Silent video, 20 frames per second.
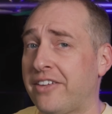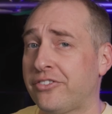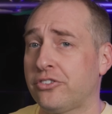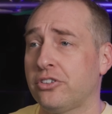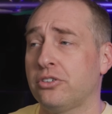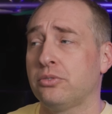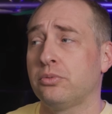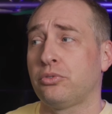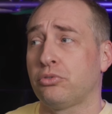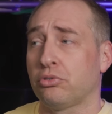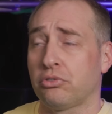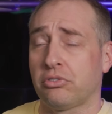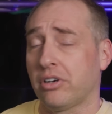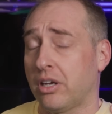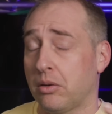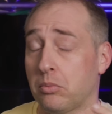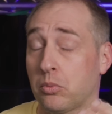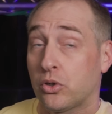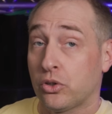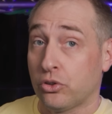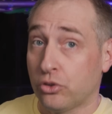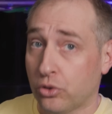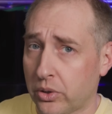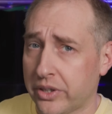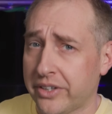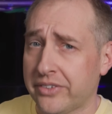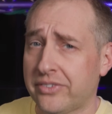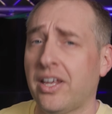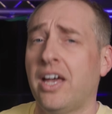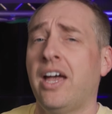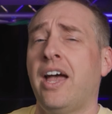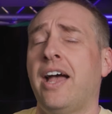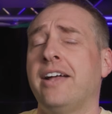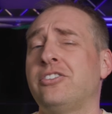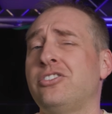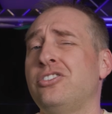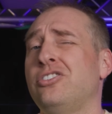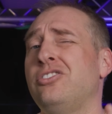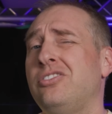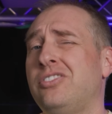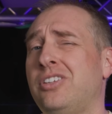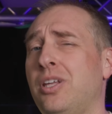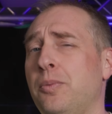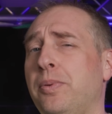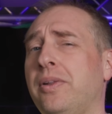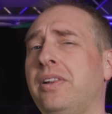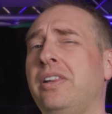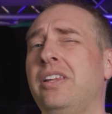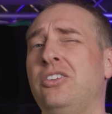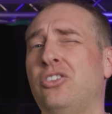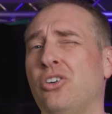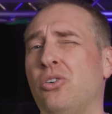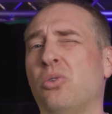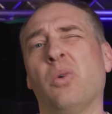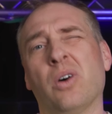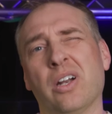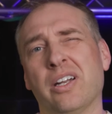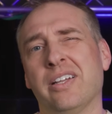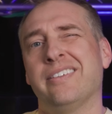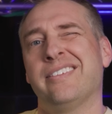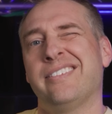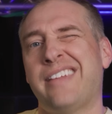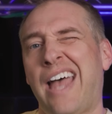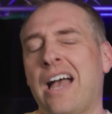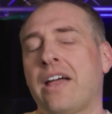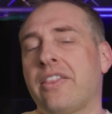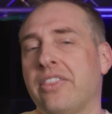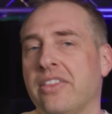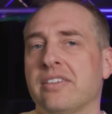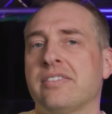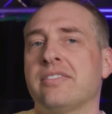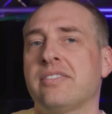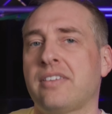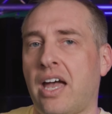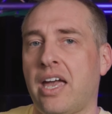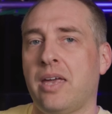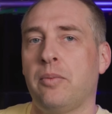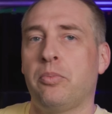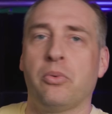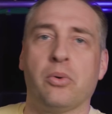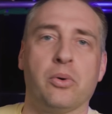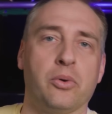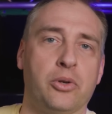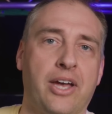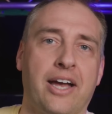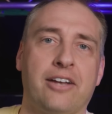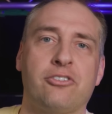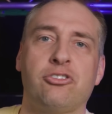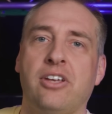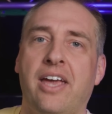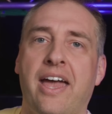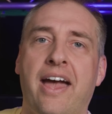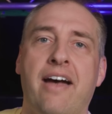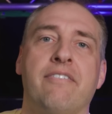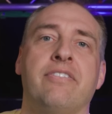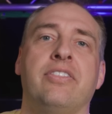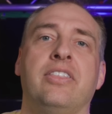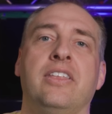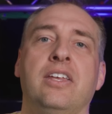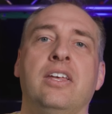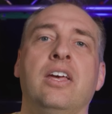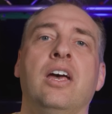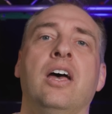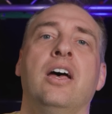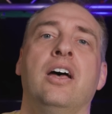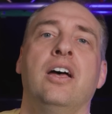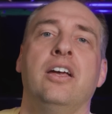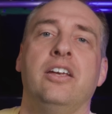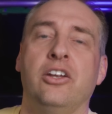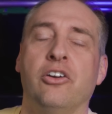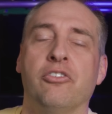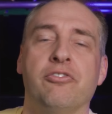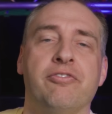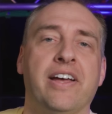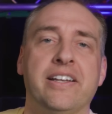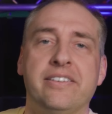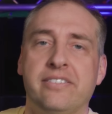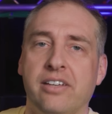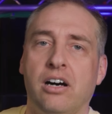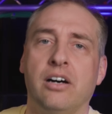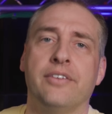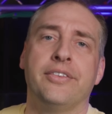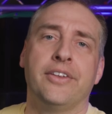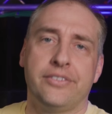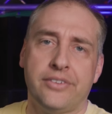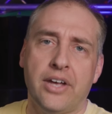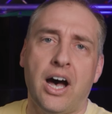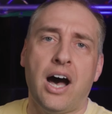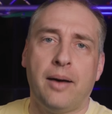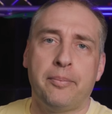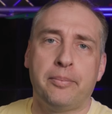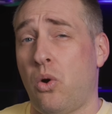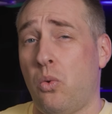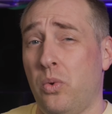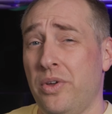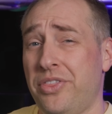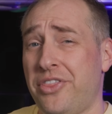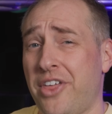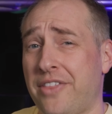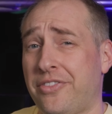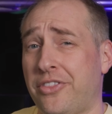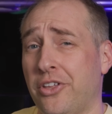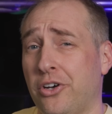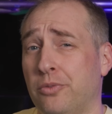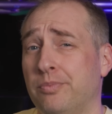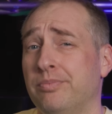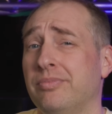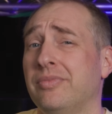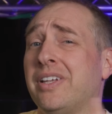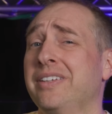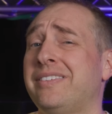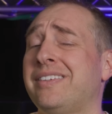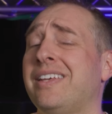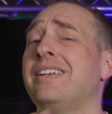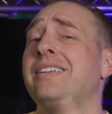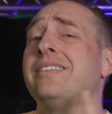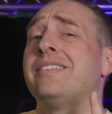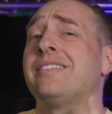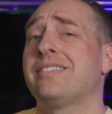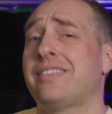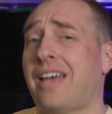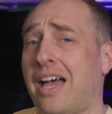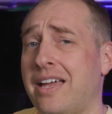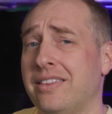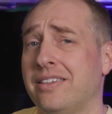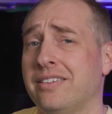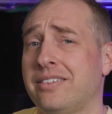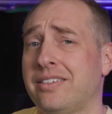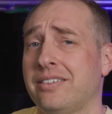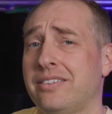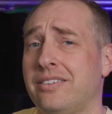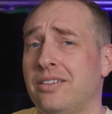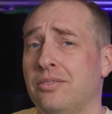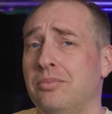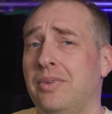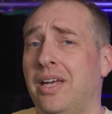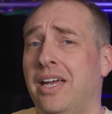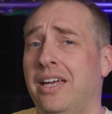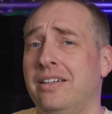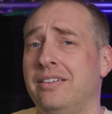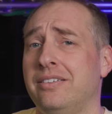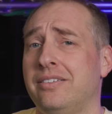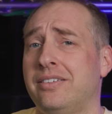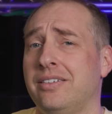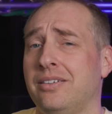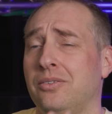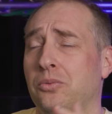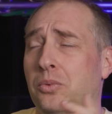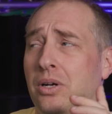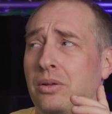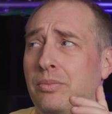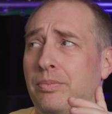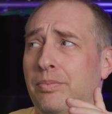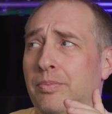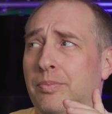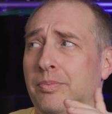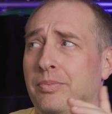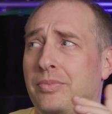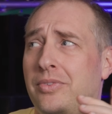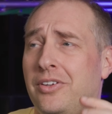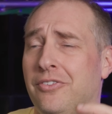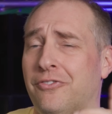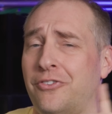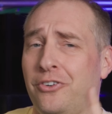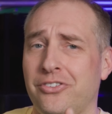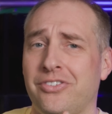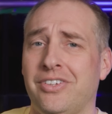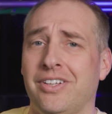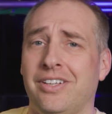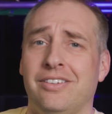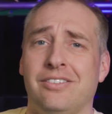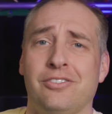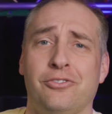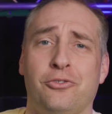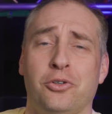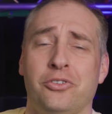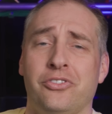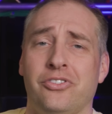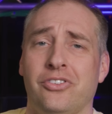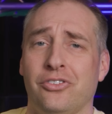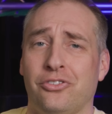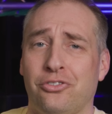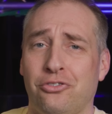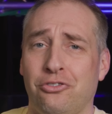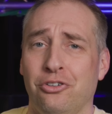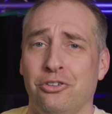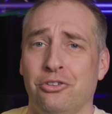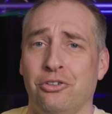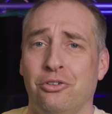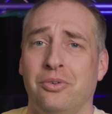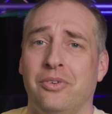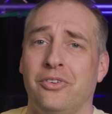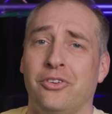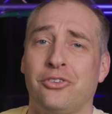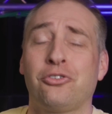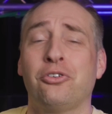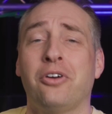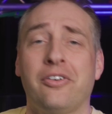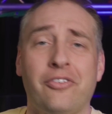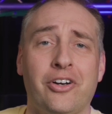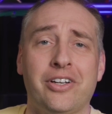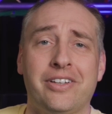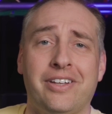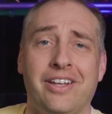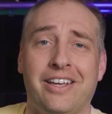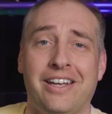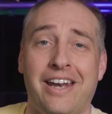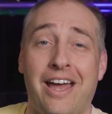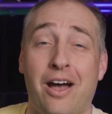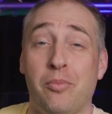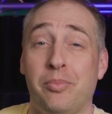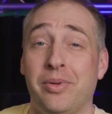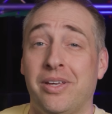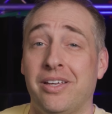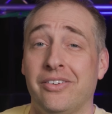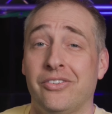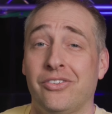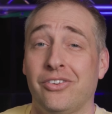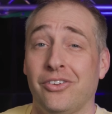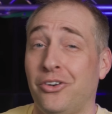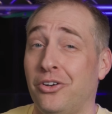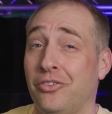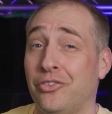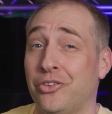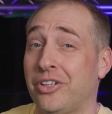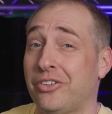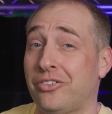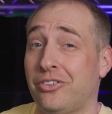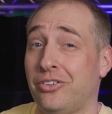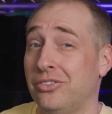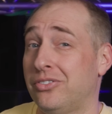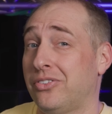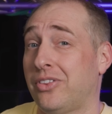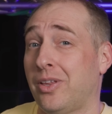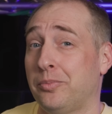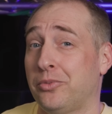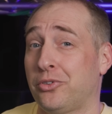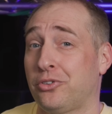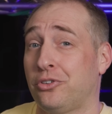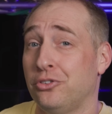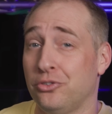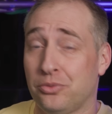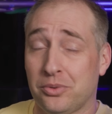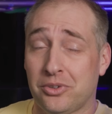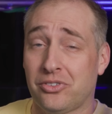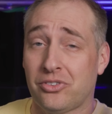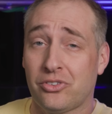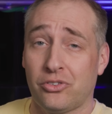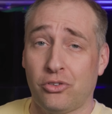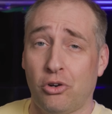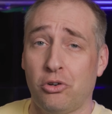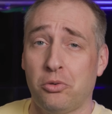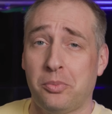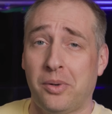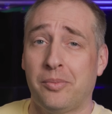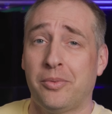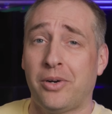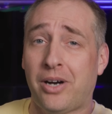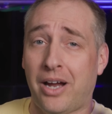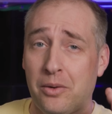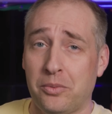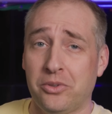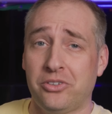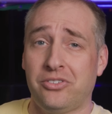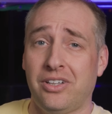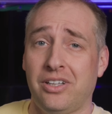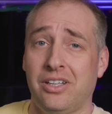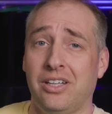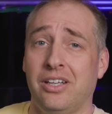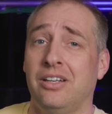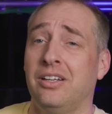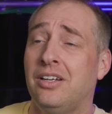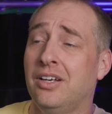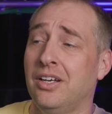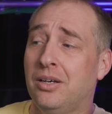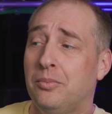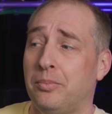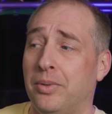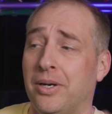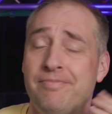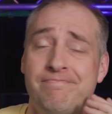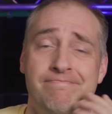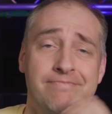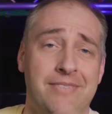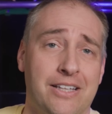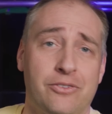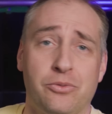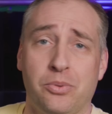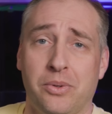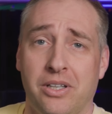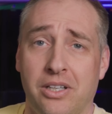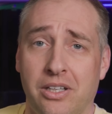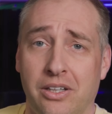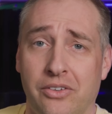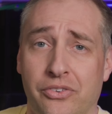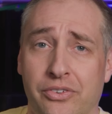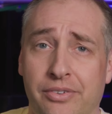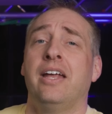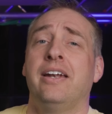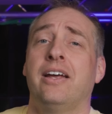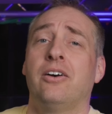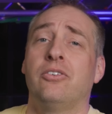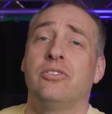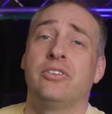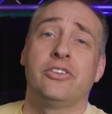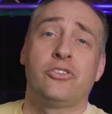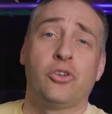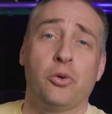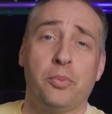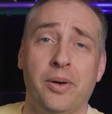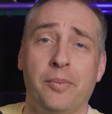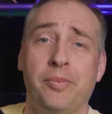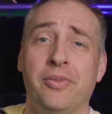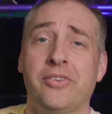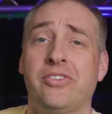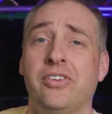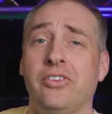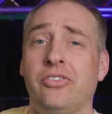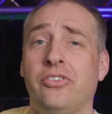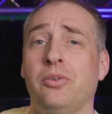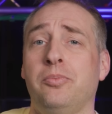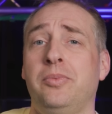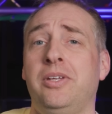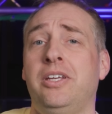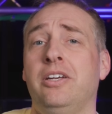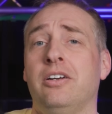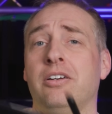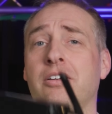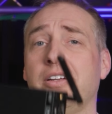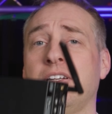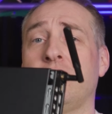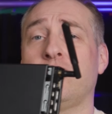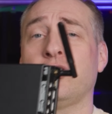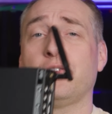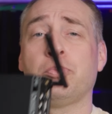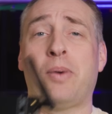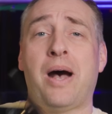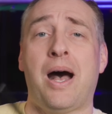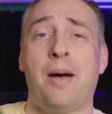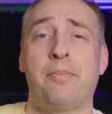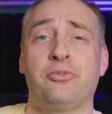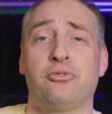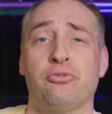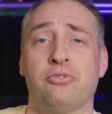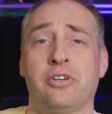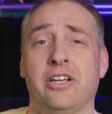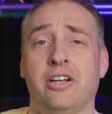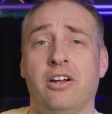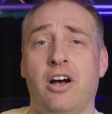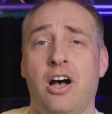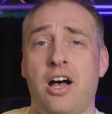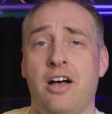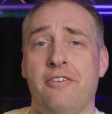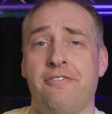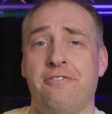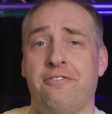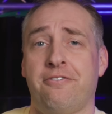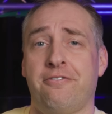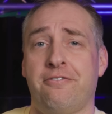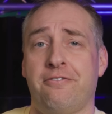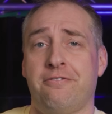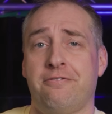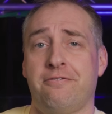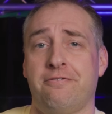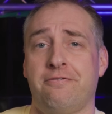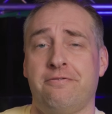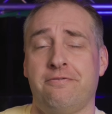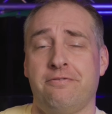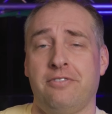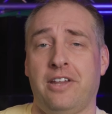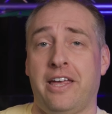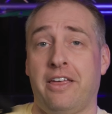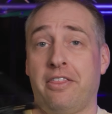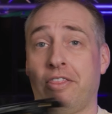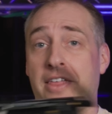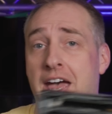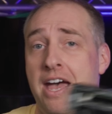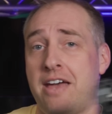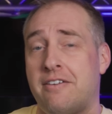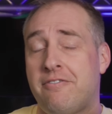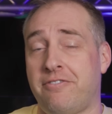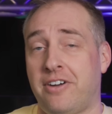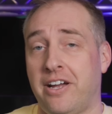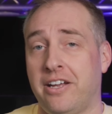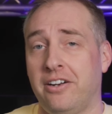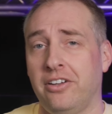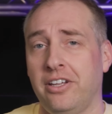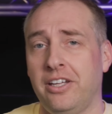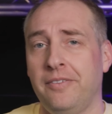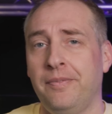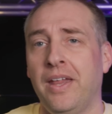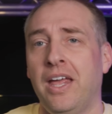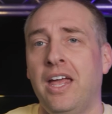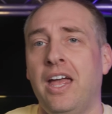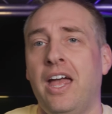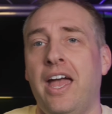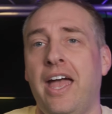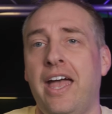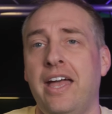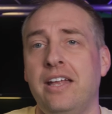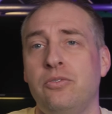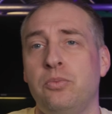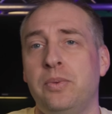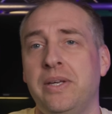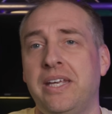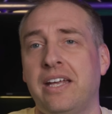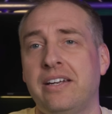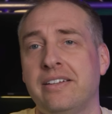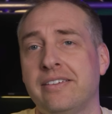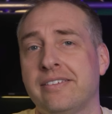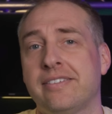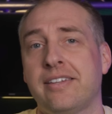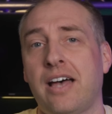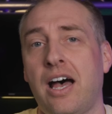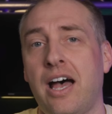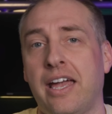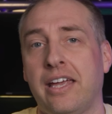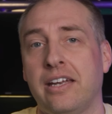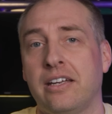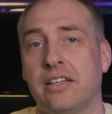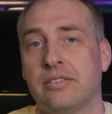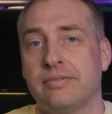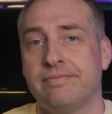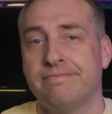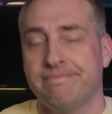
faster, which will create more noise. And so you typically don't wanna stack this type where you actually have the you know vent on the top. With that though, let's get inside the system and well, the first thing is, of course, the screw. The screw I've already taken out because Lenovo doesn't use thumb screws, which is a total bummer. I wish they did, but that's what it is. Now, let's open up the system here and it just pops right off like that, finally. And we get inside.